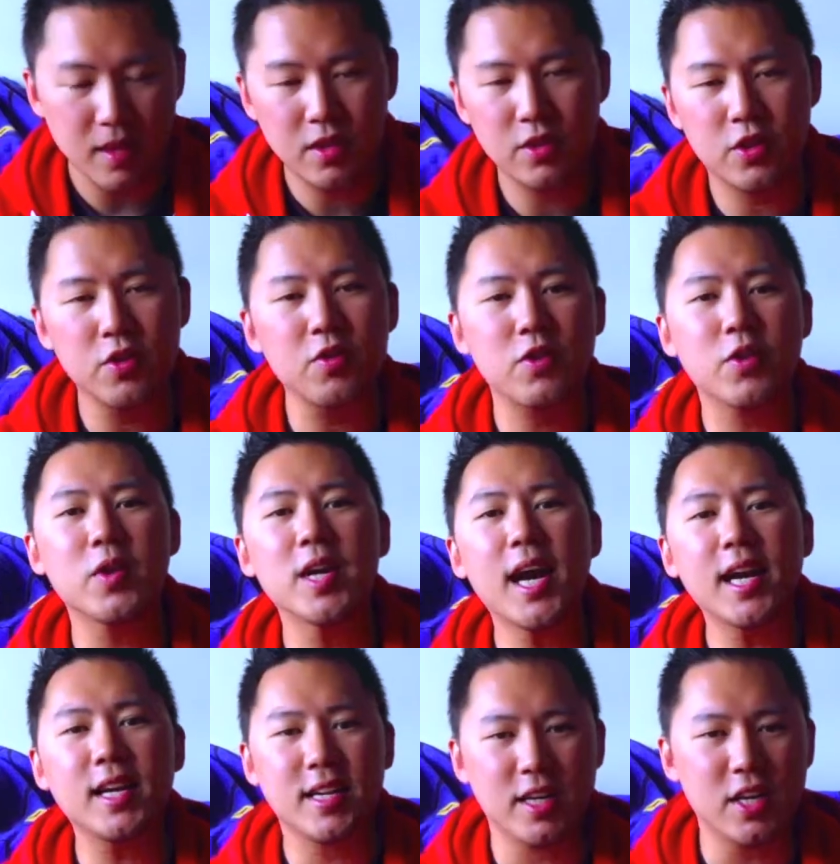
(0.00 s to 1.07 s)
Dude, you're
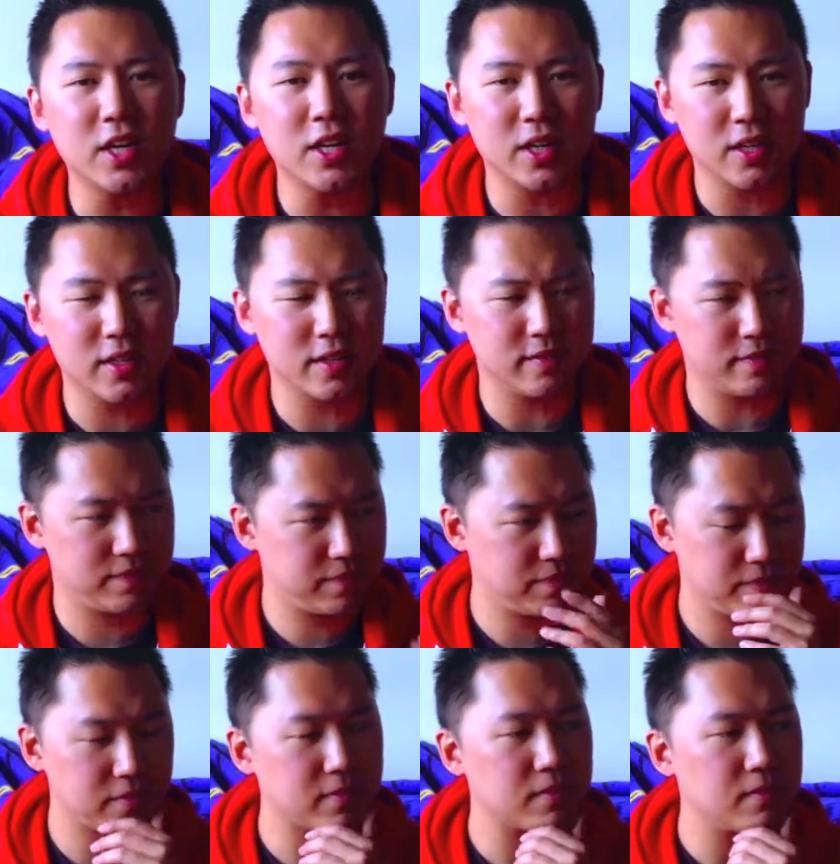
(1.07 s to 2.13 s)
not a nerd.
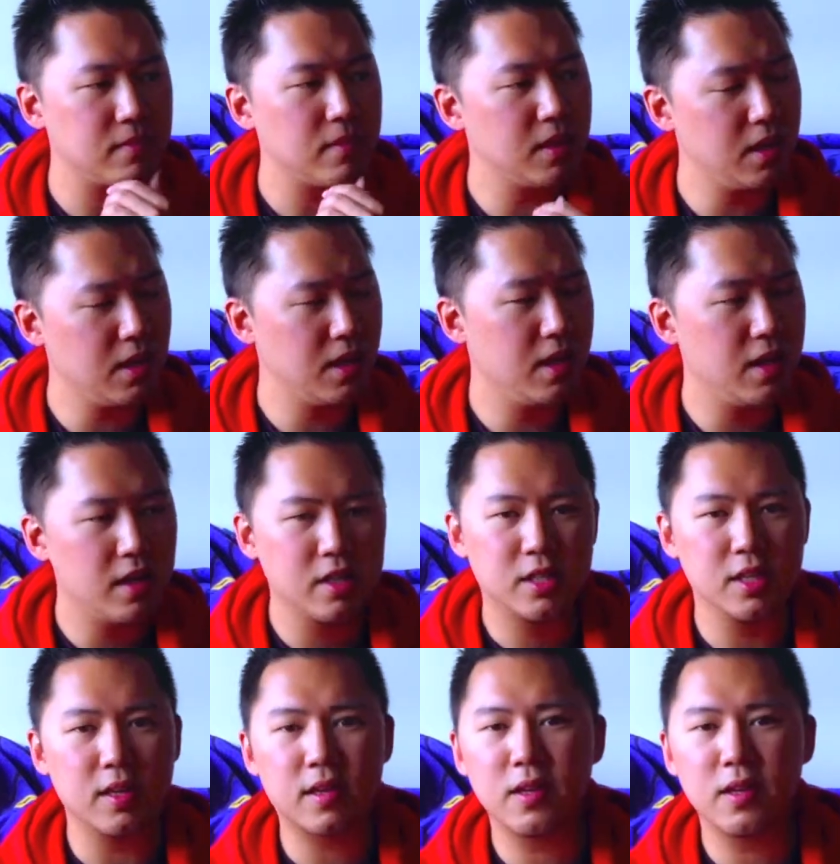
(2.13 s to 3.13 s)
Just